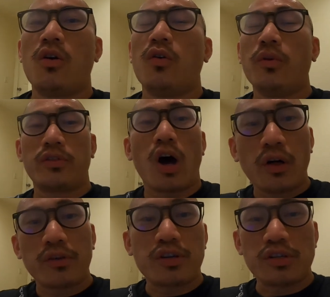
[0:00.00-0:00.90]
With all
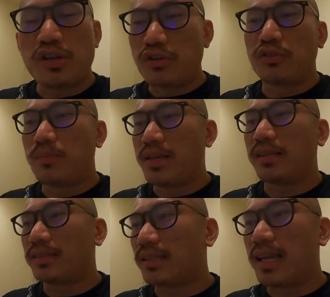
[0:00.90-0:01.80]
the good news
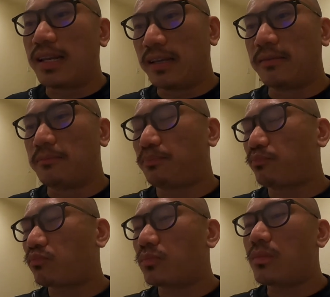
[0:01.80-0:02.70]
being stated,
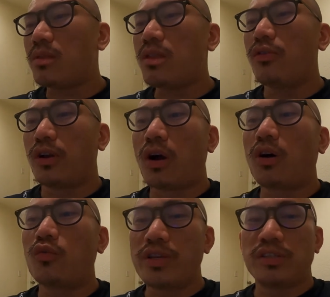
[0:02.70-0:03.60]
there
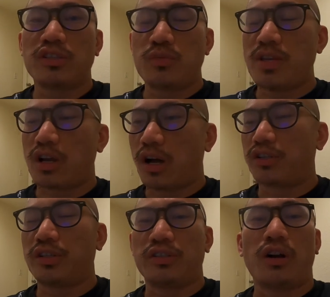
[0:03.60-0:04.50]
are reasons to be
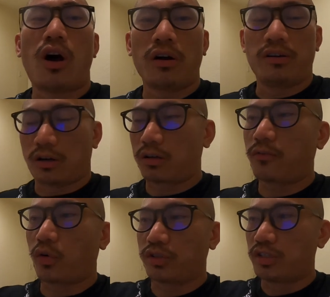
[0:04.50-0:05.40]
cautious. There are dark
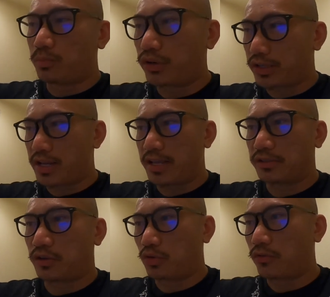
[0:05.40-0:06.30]
forces pushing against
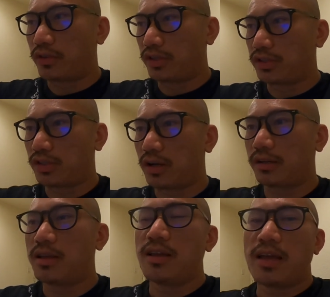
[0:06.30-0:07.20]
the growth of the stock.